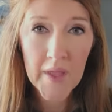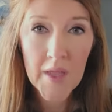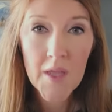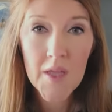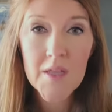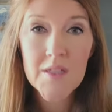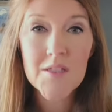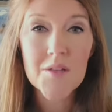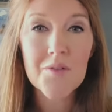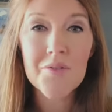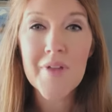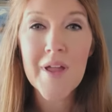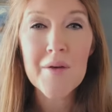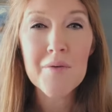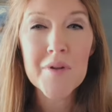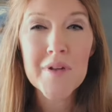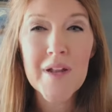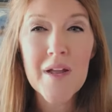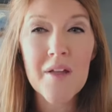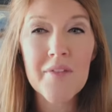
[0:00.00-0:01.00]
So
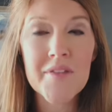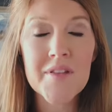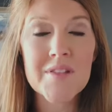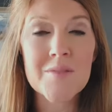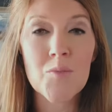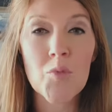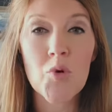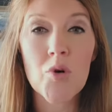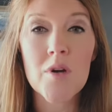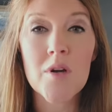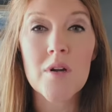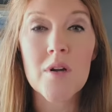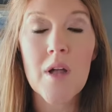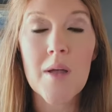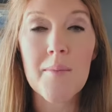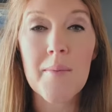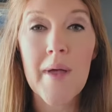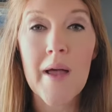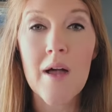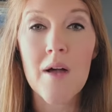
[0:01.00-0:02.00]
thyroid health is more
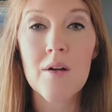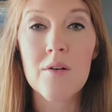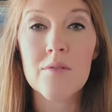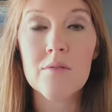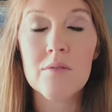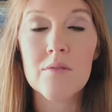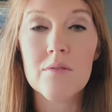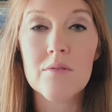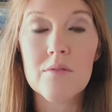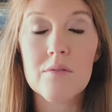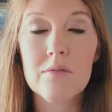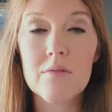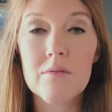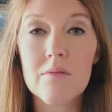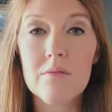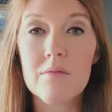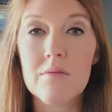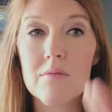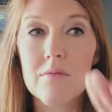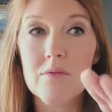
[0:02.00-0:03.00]
about
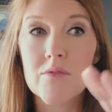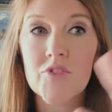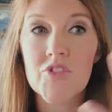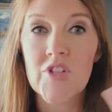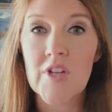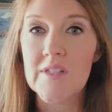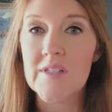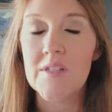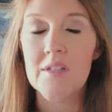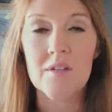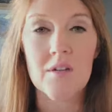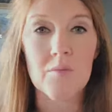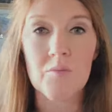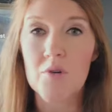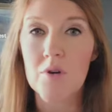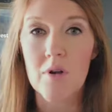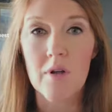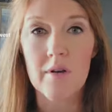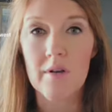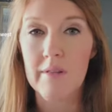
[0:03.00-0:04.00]
just a
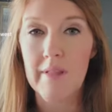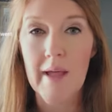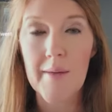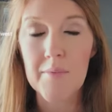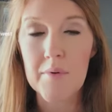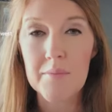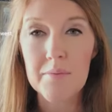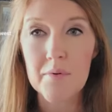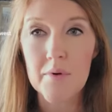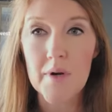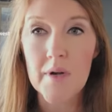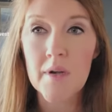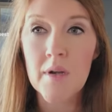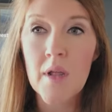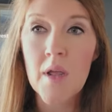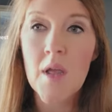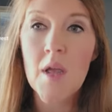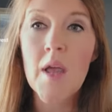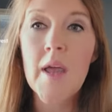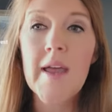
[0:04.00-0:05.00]
number on a lab report.
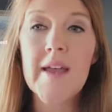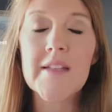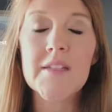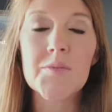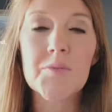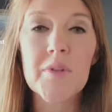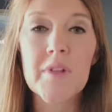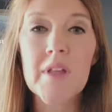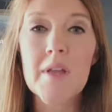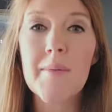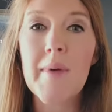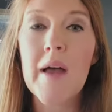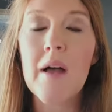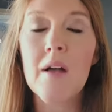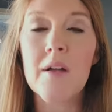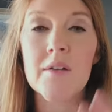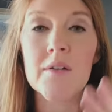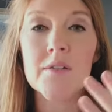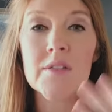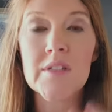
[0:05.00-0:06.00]
It's really about
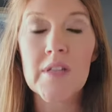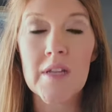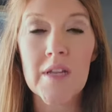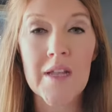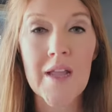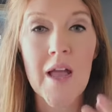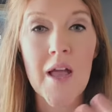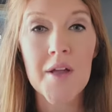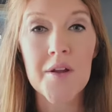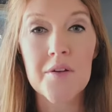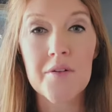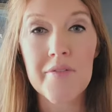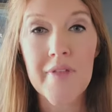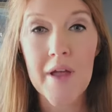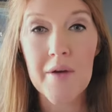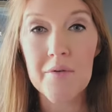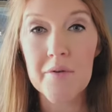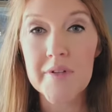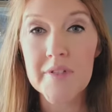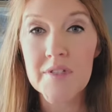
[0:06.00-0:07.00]
understanding how your
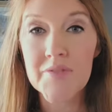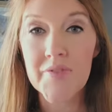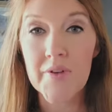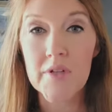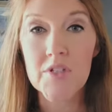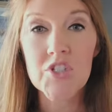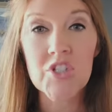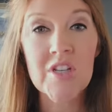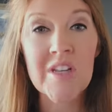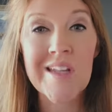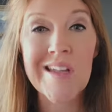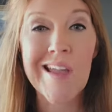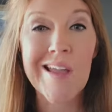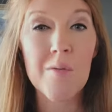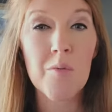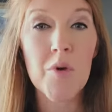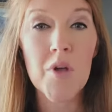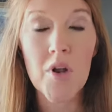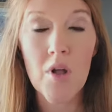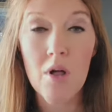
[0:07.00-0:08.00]
thyroid's functioning and
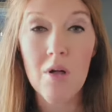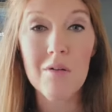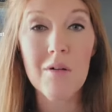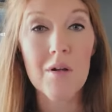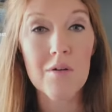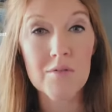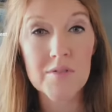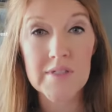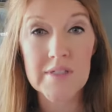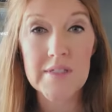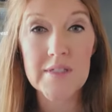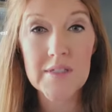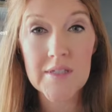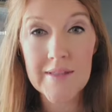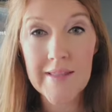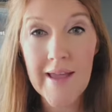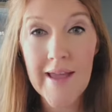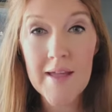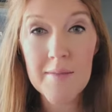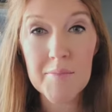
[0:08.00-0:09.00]
what all goes into
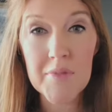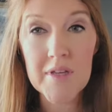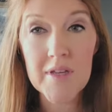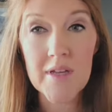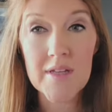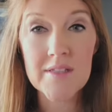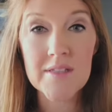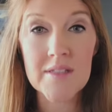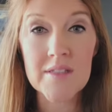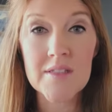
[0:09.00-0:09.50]
that, because